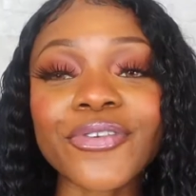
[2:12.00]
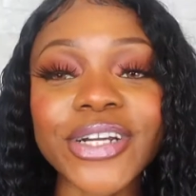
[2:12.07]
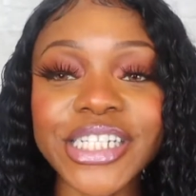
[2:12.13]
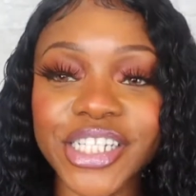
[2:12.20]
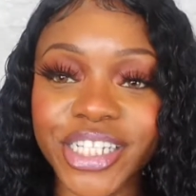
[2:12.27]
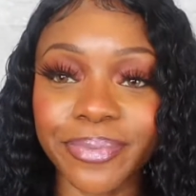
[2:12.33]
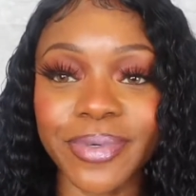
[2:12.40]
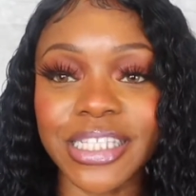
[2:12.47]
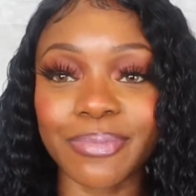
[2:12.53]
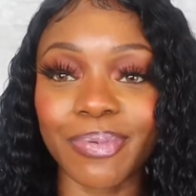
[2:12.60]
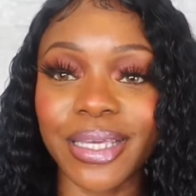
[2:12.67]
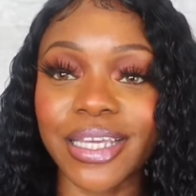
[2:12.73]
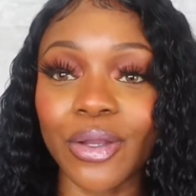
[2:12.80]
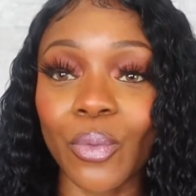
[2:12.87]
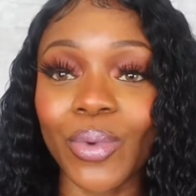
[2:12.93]
rate shipping
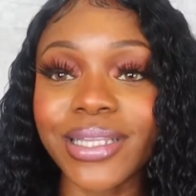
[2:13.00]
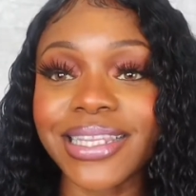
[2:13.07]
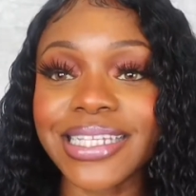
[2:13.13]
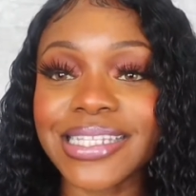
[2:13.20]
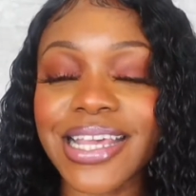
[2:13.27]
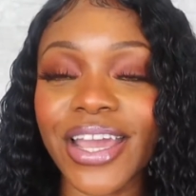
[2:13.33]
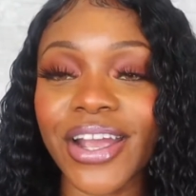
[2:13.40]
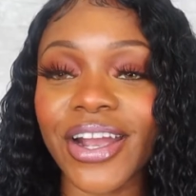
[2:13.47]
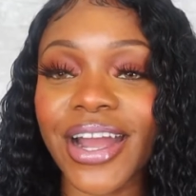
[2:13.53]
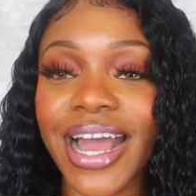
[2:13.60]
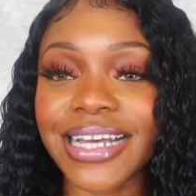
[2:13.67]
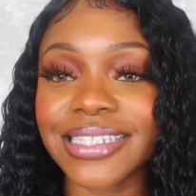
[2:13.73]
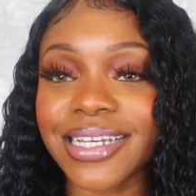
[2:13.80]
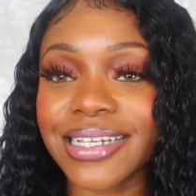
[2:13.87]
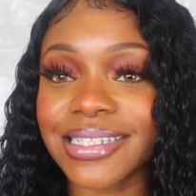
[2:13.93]
speed with this hair
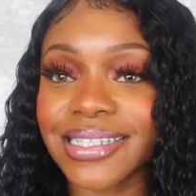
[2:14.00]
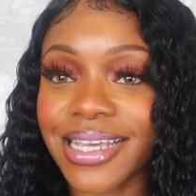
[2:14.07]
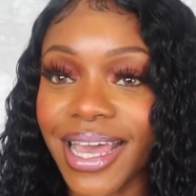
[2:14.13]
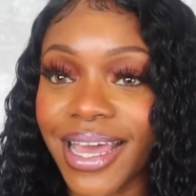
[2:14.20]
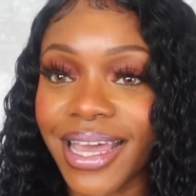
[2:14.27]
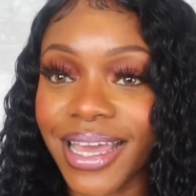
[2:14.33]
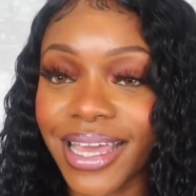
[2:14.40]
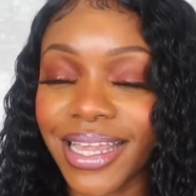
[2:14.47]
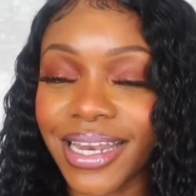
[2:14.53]
as a 10.